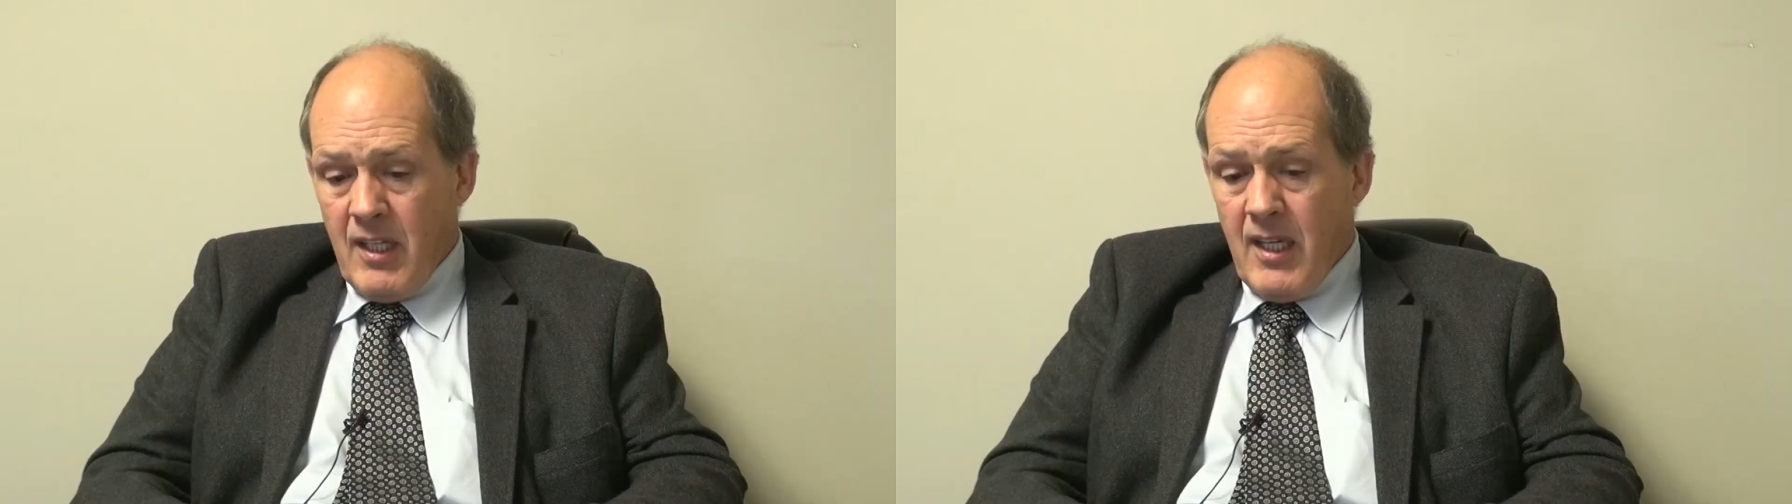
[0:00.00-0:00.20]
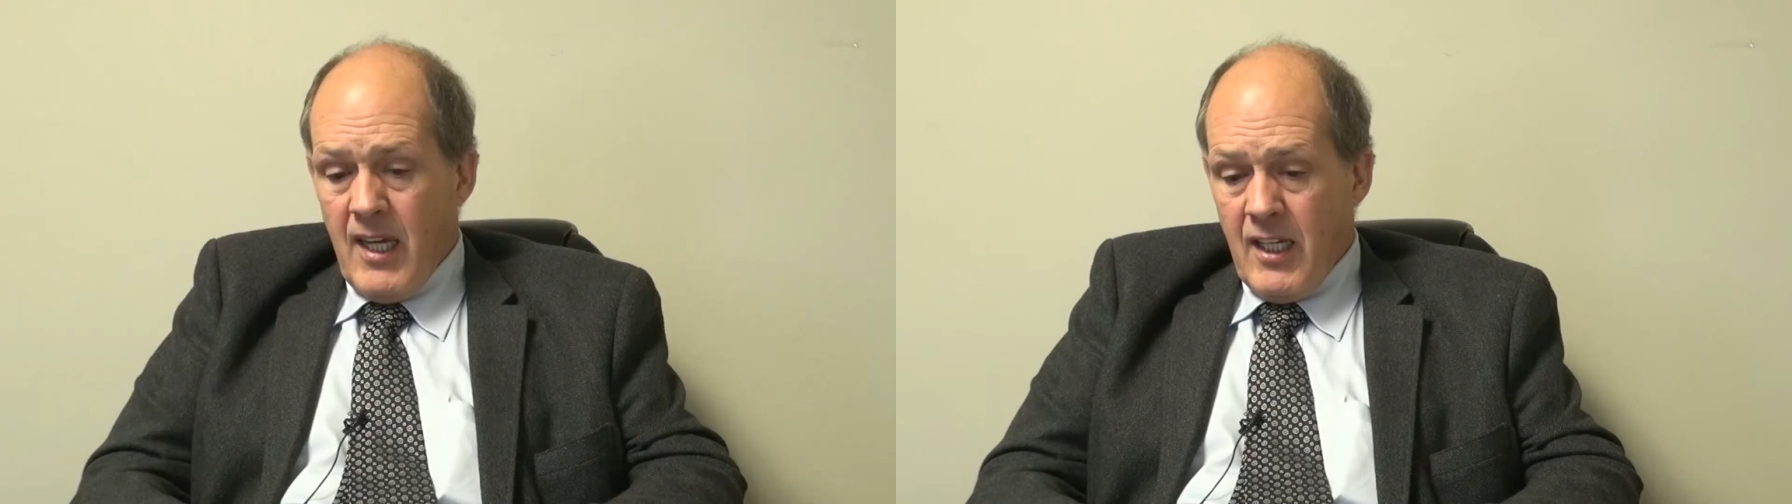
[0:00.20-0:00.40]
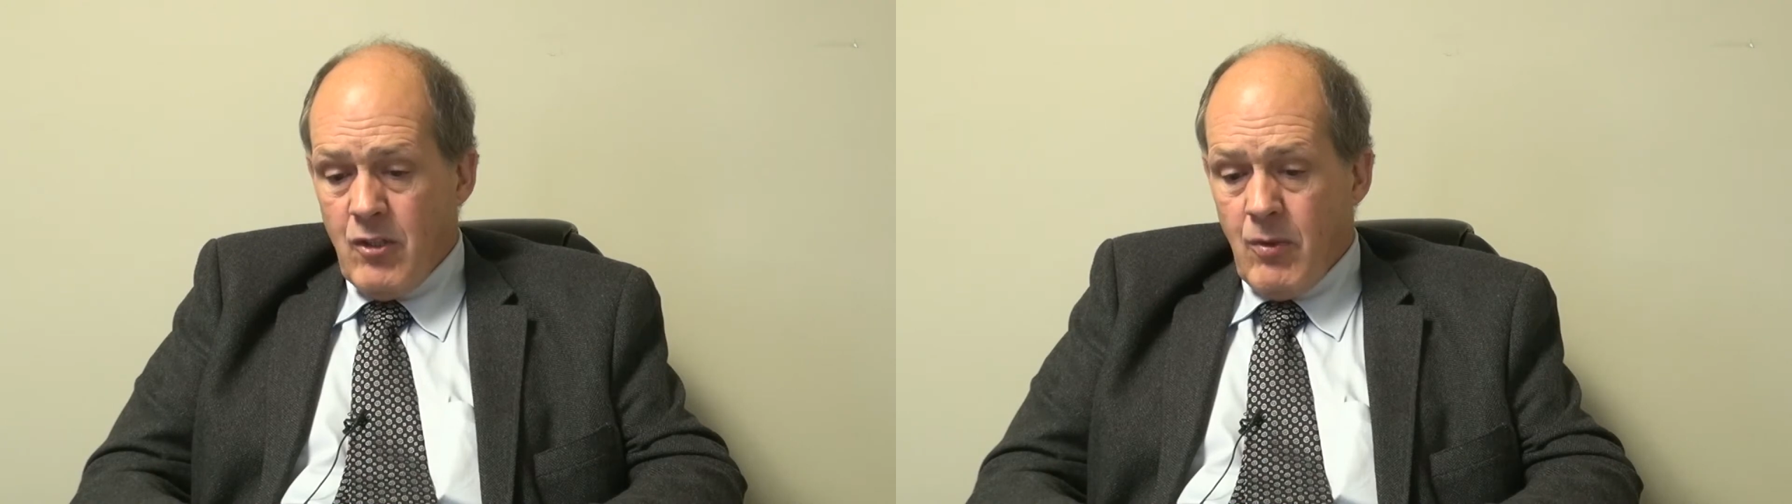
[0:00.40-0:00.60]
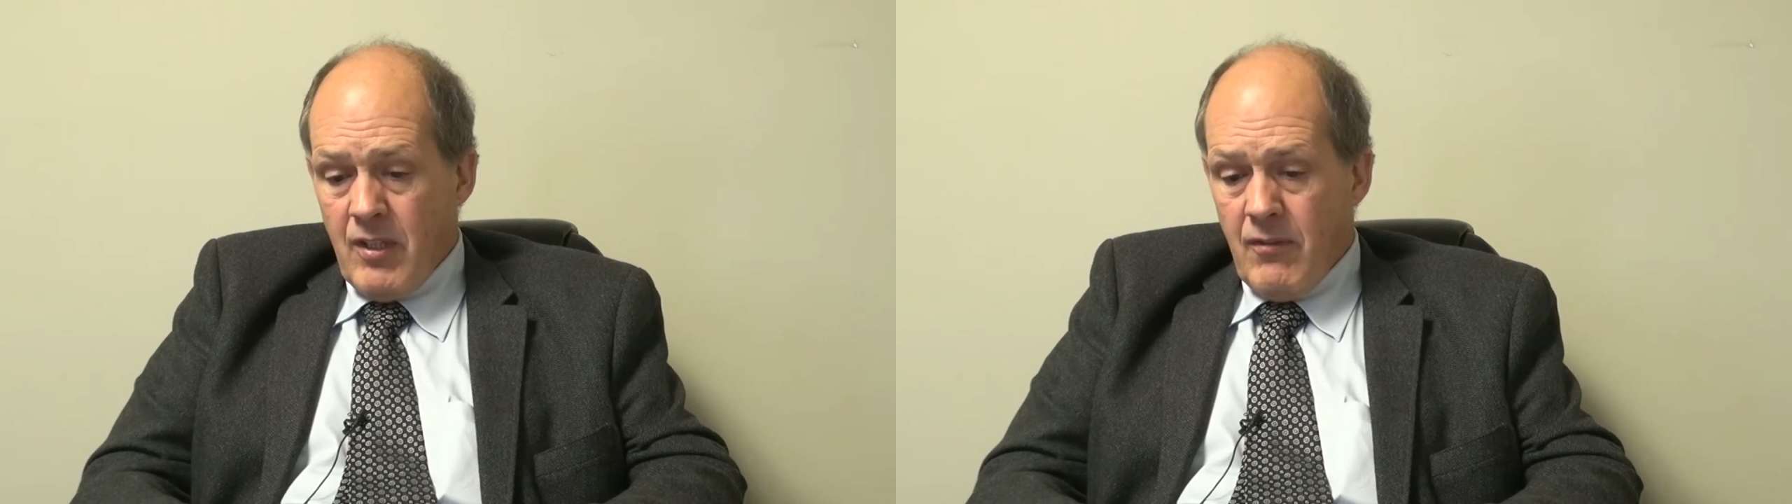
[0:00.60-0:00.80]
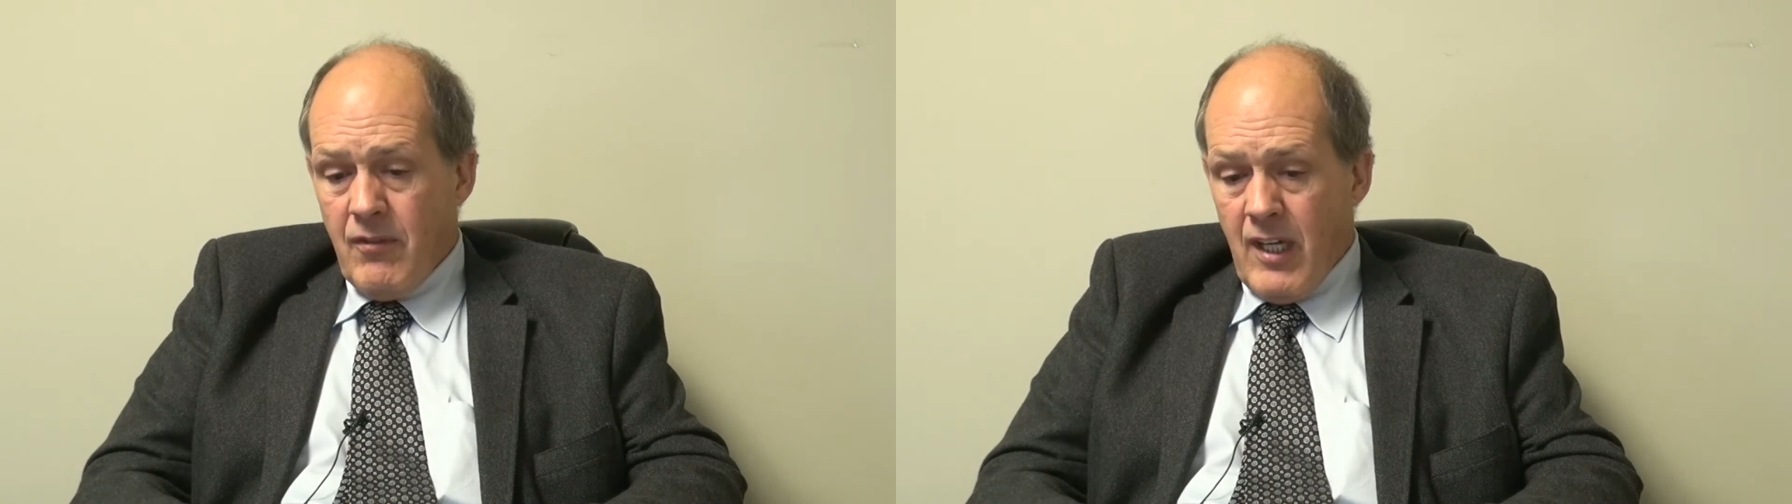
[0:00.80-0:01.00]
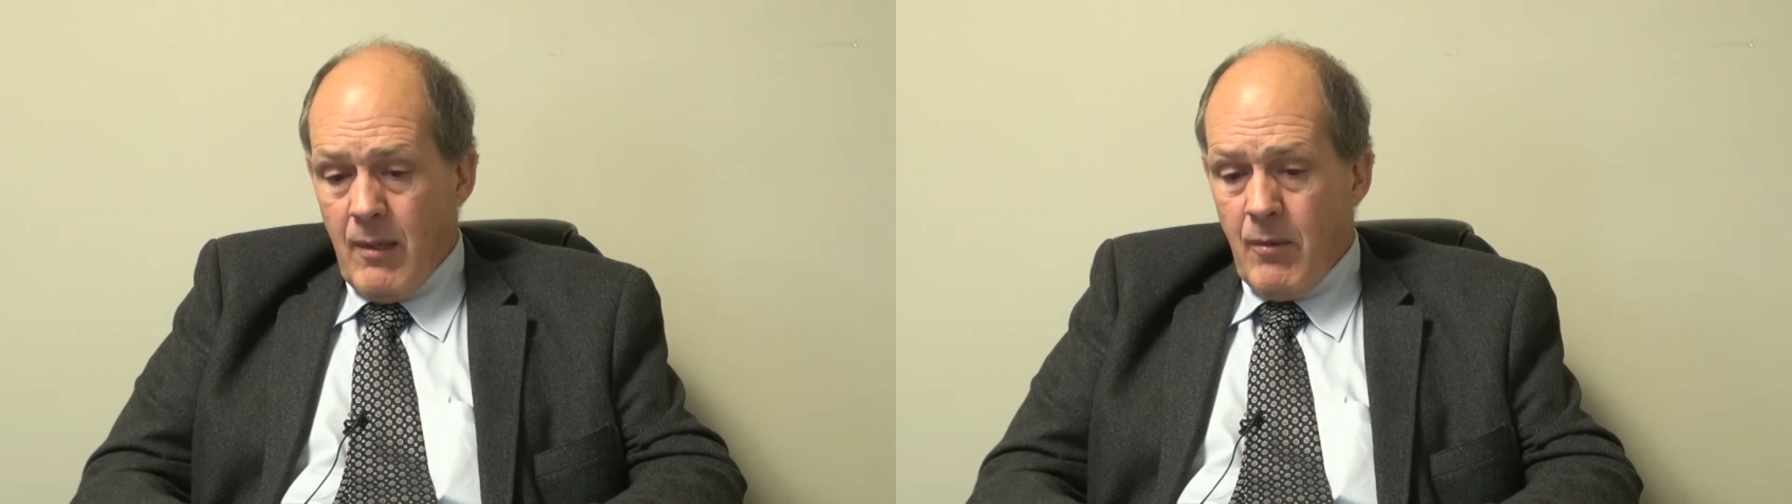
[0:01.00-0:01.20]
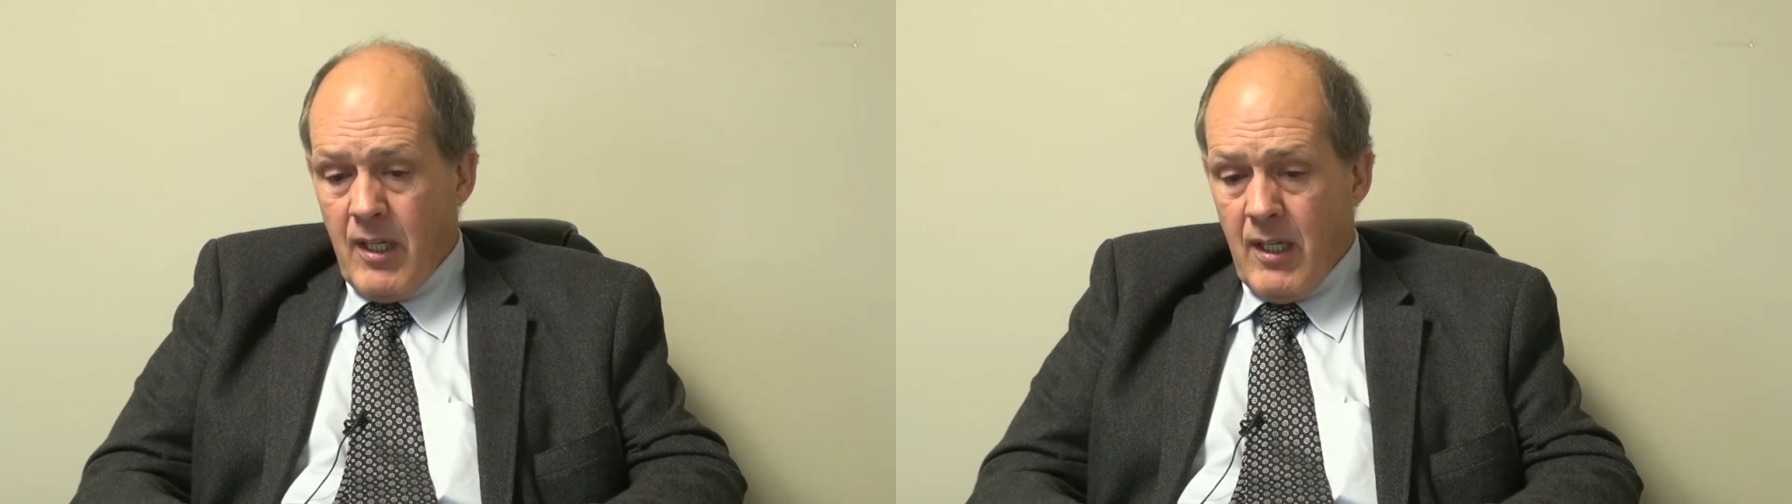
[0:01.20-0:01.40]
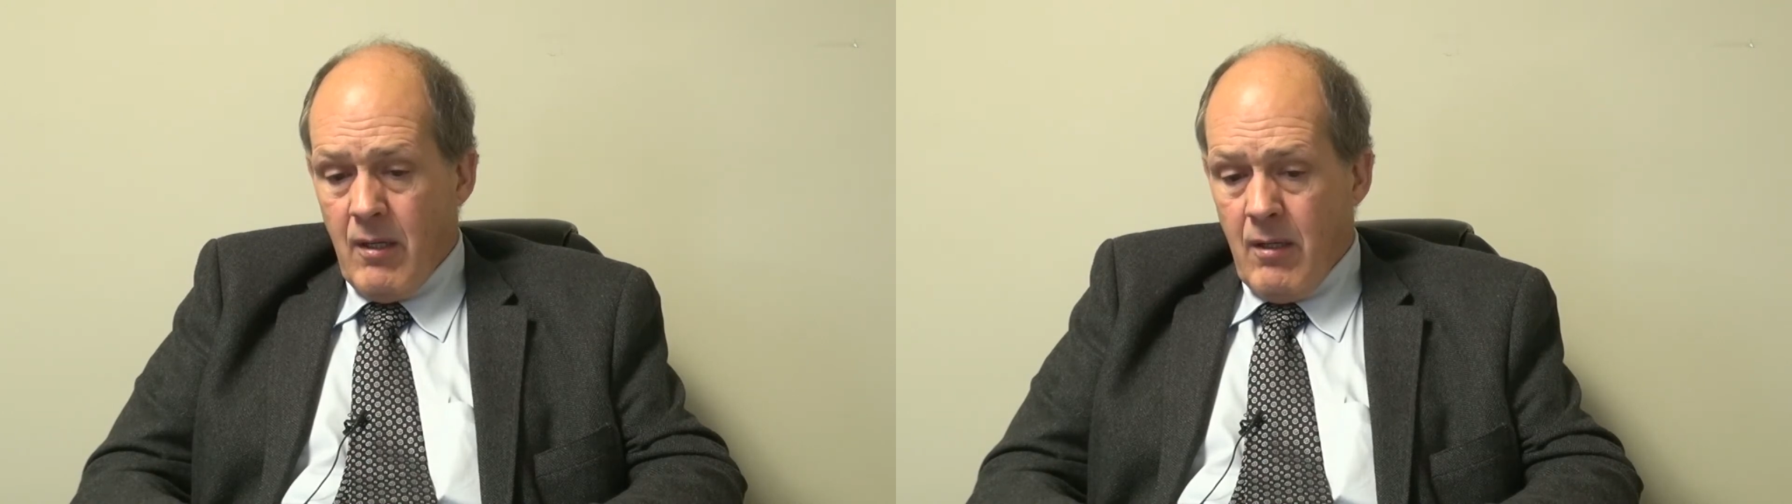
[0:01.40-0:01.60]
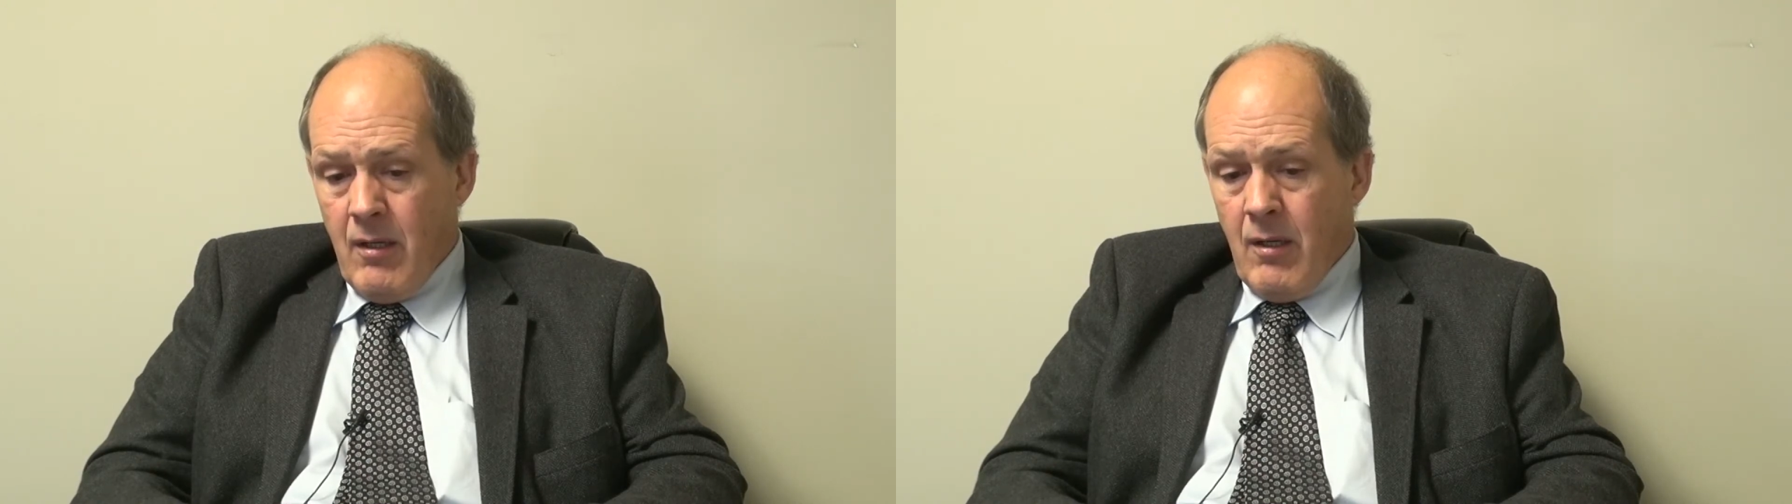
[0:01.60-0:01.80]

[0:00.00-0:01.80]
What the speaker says: engaged with the family and